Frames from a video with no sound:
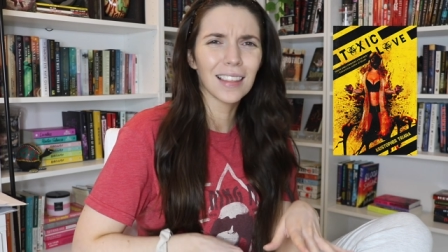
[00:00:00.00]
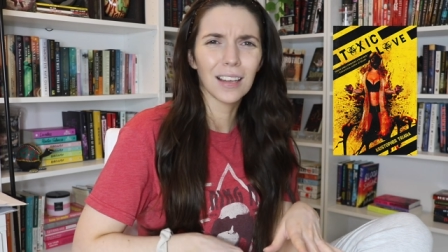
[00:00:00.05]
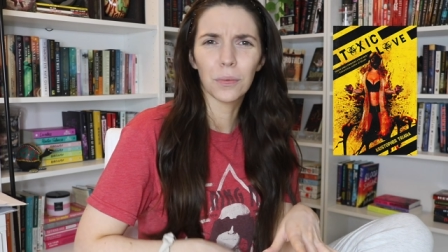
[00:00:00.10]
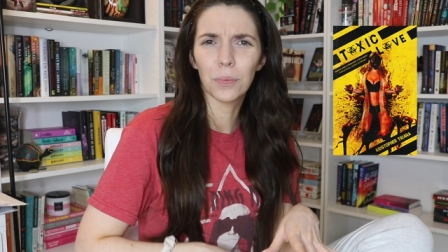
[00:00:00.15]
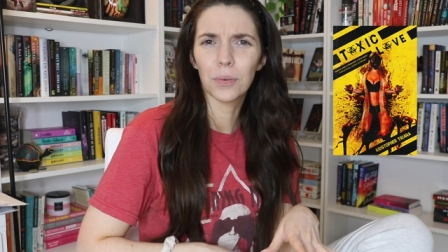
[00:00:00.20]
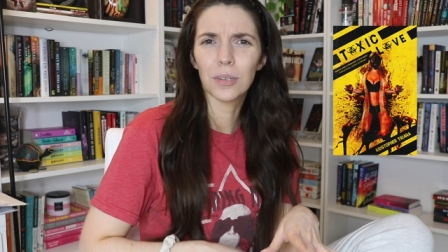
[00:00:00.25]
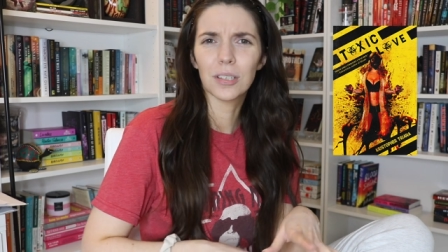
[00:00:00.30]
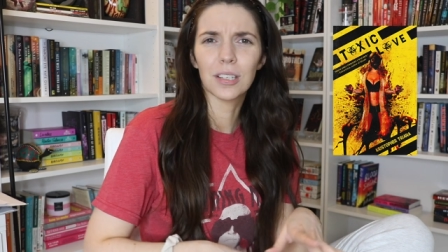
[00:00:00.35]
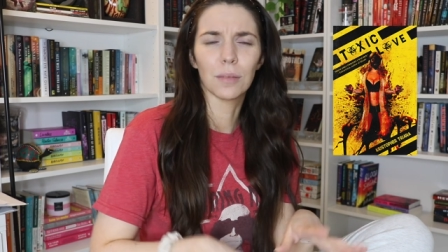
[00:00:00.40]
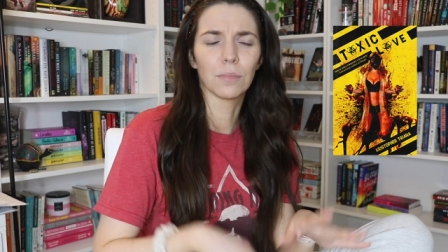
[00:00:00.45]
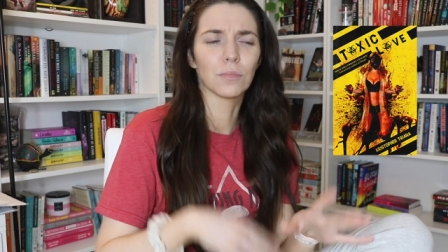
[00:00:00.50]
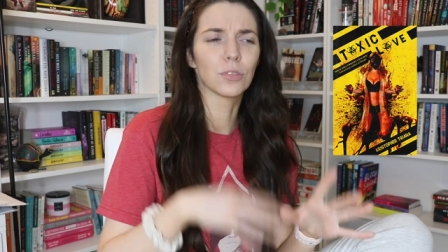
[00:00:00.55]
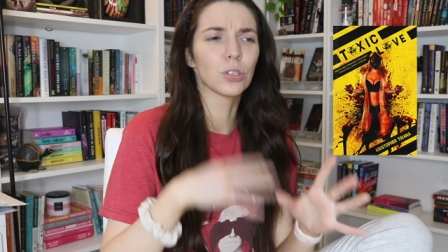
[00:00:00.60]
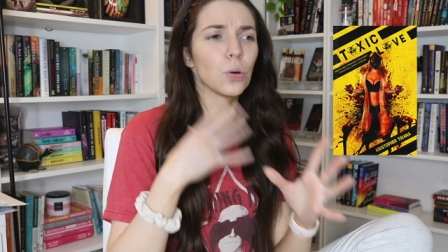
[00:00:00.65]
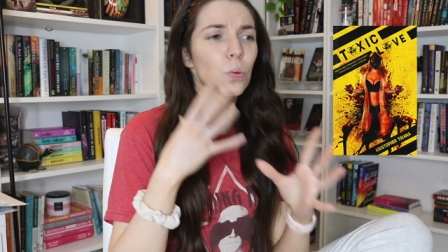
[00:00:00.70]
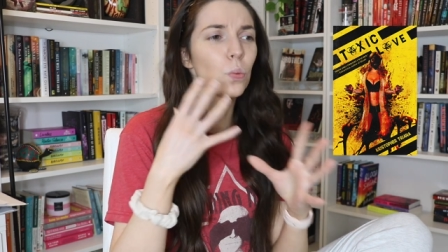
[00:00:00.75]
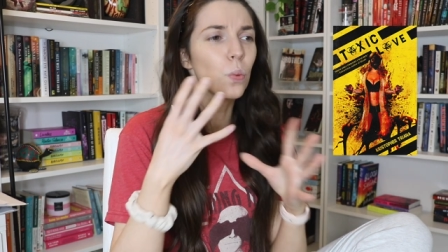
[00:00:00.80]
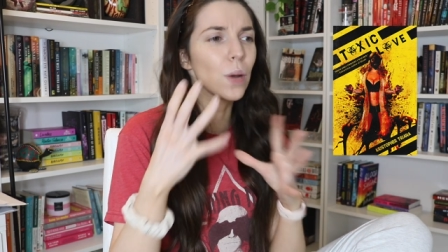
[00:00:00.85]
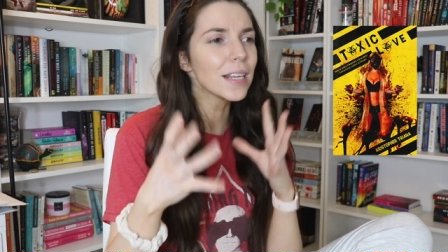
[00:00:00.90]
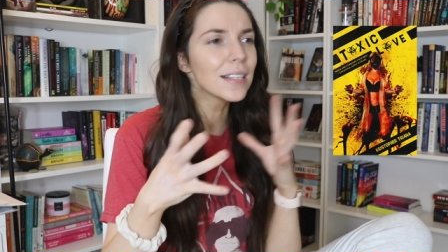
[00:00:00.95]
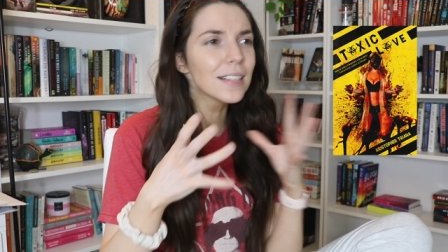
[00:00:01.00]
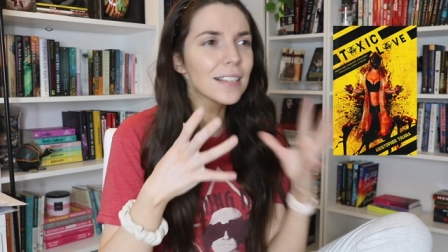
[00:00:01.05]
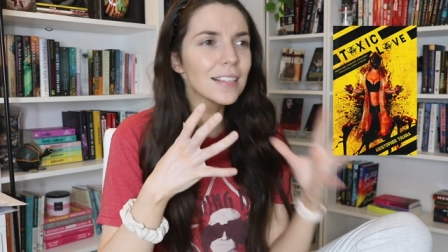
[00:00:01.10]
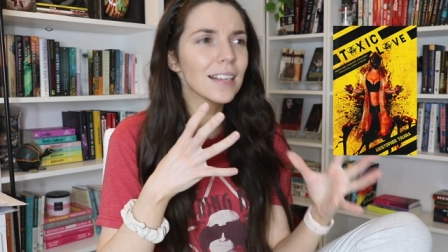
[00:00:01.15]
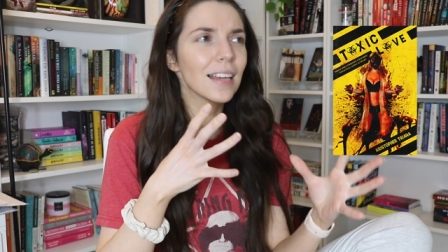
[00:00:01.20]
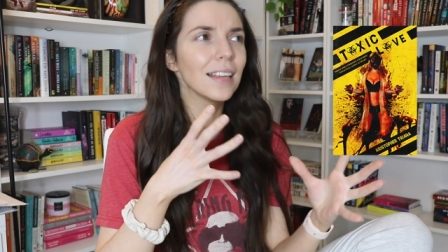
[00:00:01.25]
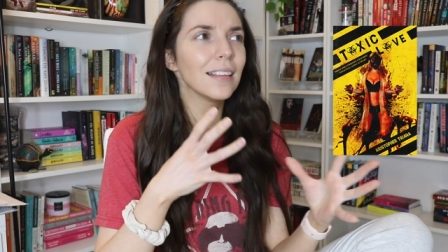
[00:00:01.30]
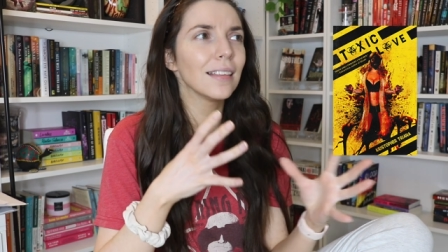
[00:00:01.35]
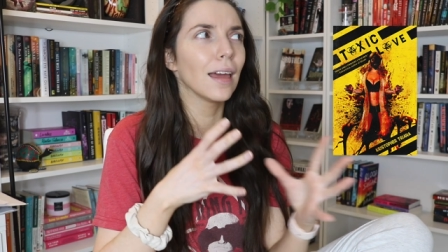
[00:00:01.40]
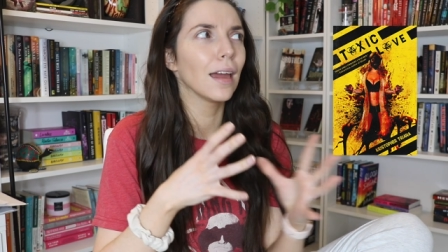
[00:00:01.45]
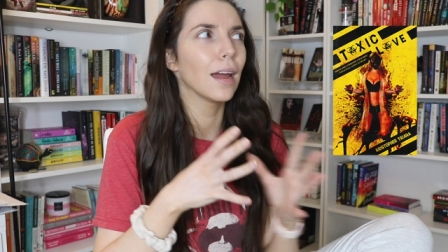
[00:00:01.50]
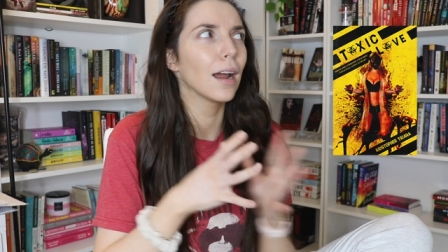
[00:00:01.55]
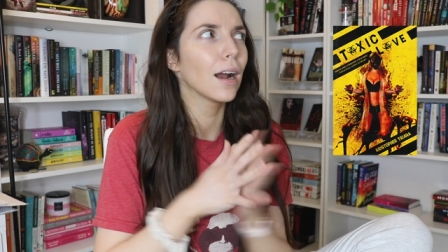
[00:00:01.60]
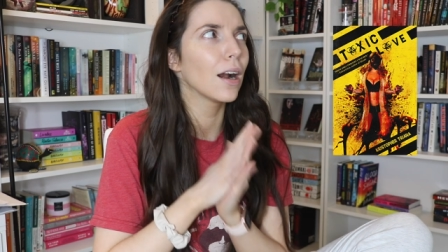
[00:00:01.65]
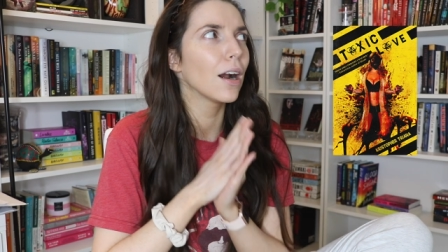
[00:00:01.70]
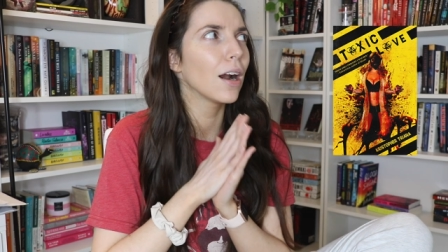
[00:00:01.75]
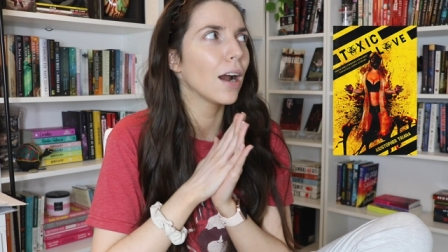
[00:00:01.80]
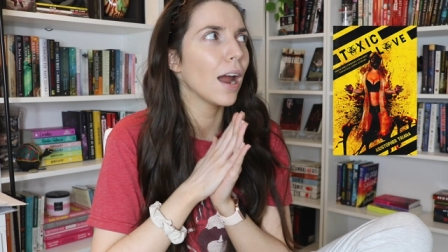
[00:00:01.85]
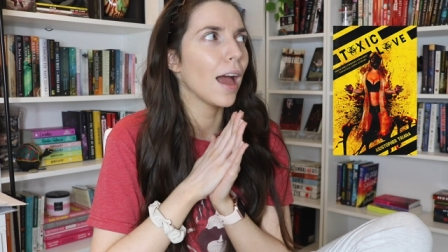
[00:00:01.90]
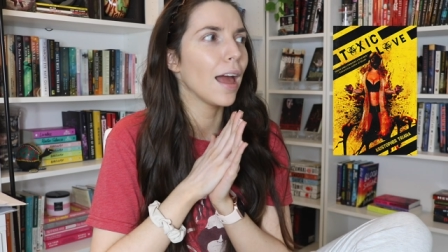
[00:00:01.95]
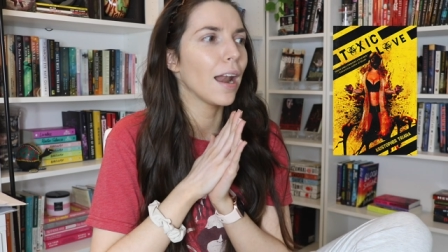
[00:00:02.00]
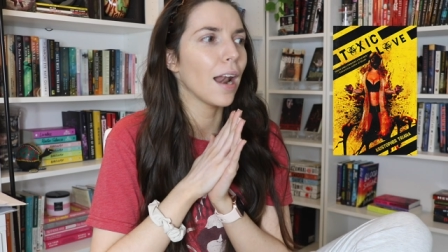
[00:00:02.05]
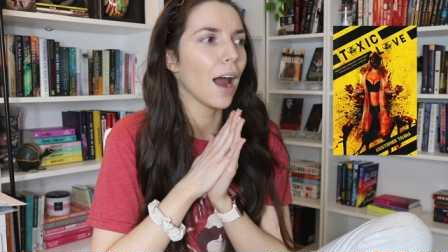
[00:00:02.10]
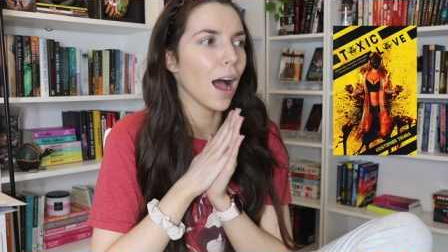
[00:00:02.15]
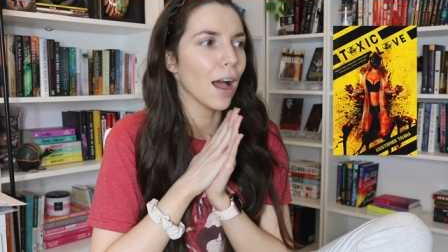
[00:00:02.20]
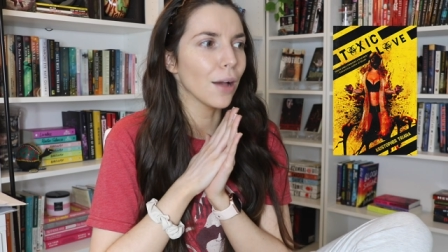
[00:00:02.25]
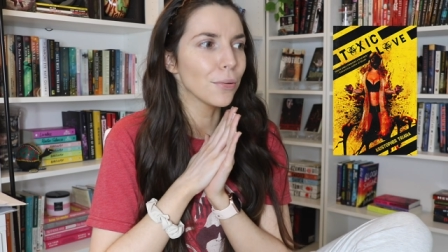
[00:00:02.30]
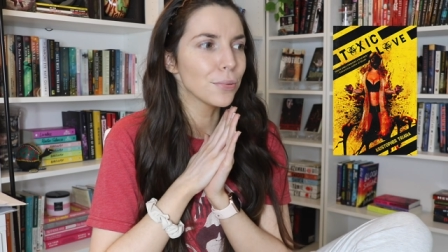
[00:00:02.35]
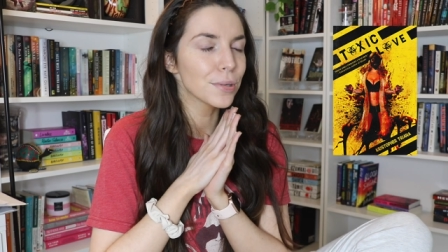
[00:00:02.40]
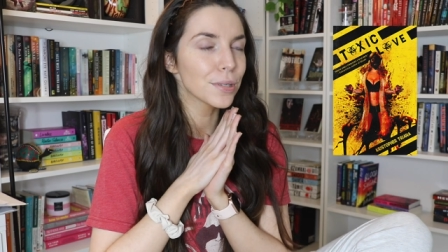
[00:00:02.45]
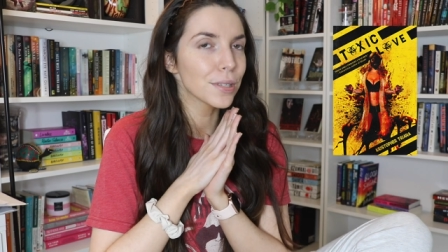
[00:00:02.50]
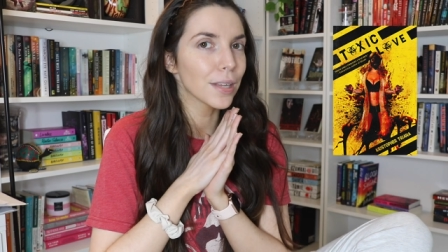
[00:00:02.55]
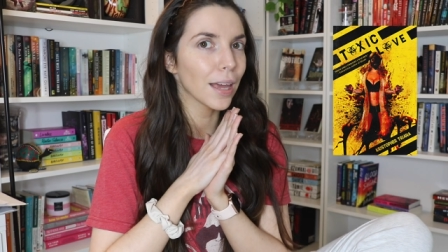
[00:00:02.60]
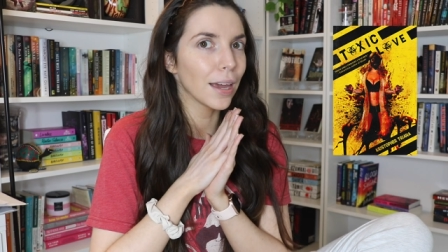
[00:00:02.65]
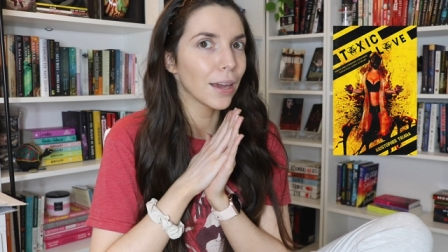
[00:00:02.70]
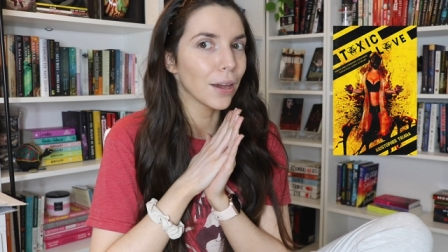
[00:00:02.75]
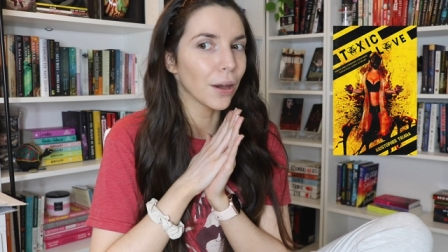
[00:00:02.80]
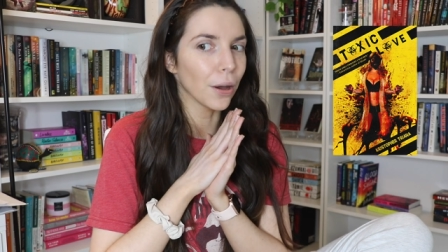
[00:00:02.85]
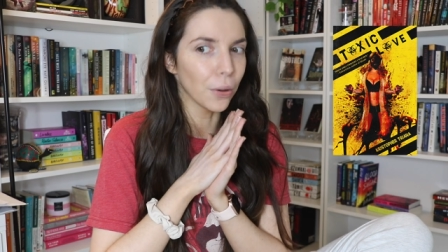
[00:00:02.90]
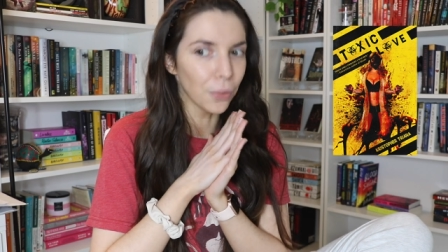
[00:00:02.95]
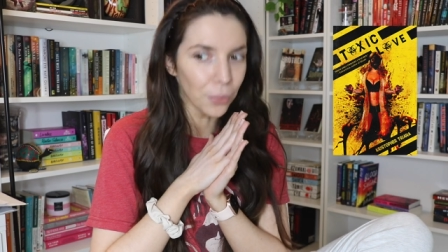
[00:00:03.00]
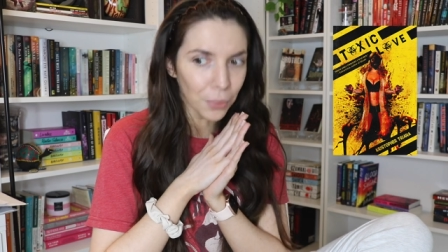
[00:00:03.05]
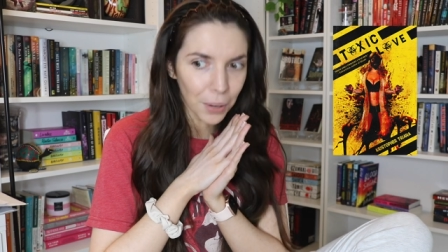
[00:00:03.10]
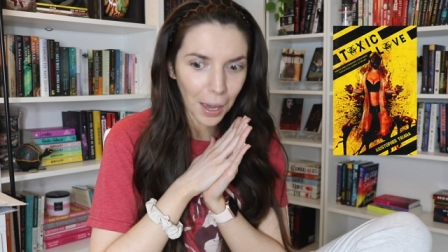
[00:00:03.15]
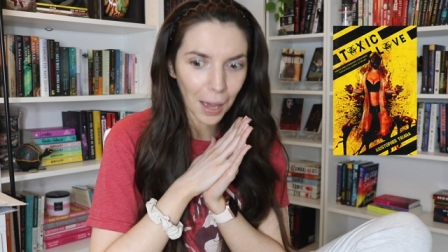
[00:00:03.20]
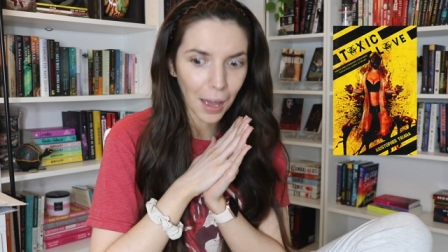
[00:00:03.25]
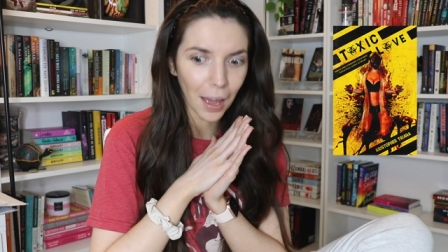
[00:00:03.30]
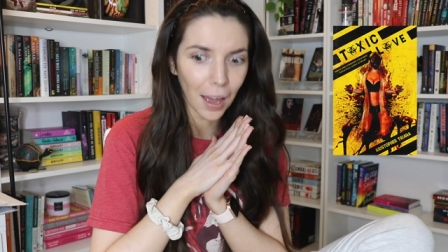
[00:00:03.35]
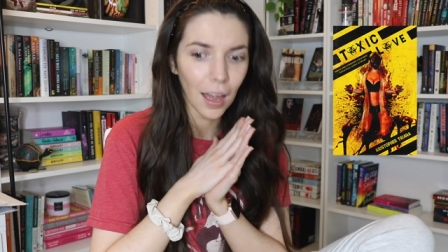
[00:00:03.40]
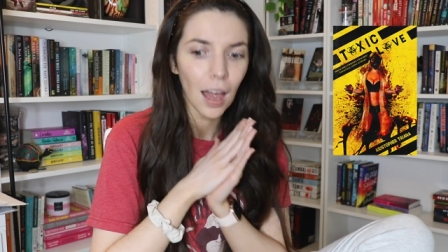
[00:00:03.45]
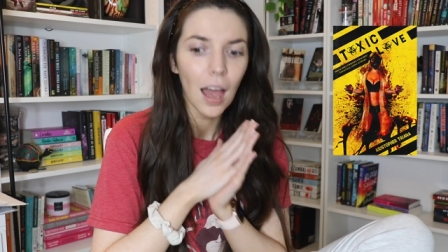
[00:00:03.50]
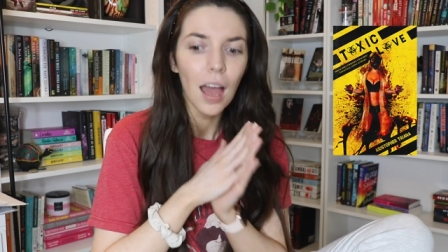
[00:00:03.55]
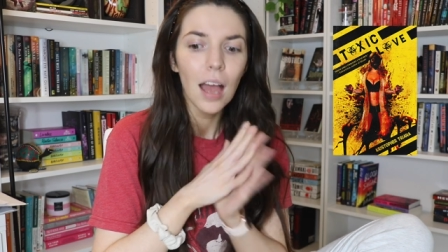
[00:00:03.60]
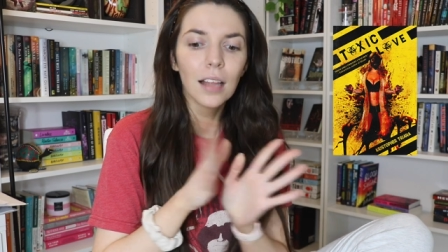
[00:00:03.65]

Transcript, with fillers: There were some twists in there, and I was like, okay.